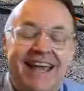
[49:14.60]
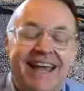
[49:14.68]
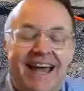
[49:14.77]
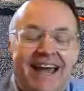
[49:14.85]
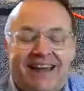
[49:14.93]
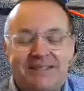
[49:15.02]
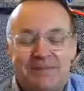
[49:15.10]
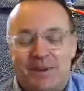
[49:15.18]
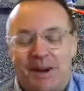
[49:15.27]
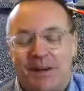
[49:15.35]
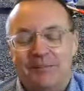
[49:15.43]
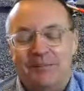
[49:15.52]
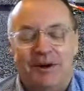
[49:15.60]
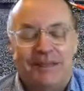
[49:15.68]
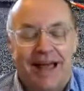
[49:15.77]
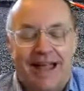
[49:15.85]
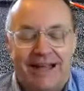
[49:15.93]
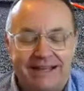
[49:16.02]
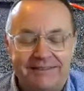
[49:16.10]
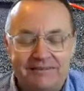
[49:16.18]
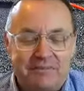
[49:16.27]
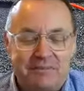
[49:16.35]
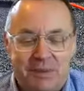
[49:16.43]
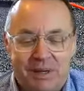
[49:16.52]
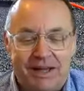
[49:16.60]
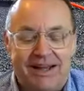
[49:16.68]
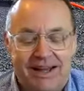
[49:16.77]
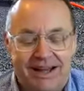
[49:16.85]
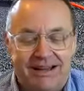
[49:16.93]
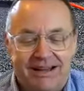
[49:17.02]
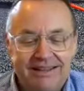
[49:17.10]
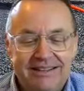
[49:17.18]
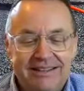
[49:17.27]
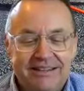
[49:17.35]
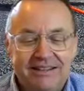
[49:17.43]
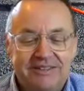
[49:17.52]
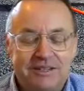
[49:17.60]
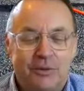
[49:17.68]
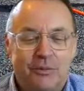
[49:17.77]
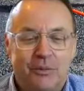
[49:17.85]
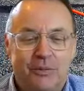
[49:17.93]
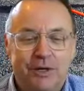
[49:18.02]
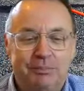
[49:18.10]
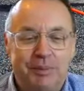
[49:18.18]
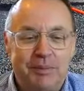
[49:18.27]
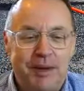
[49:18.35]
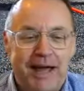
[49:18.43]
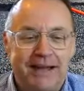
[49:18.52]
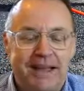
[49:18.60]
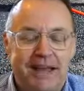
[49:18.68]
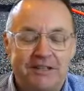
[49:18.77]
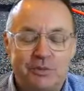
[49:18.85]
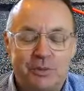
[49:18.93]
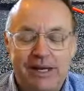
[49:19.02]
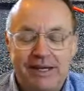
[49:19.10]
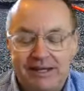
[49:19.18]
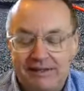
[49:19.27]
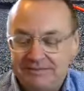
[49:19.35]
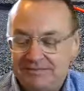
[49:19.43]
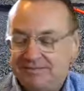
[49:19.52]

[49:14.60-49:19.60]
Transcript: Yeah, that's probably more like it. But so we'll be back next week.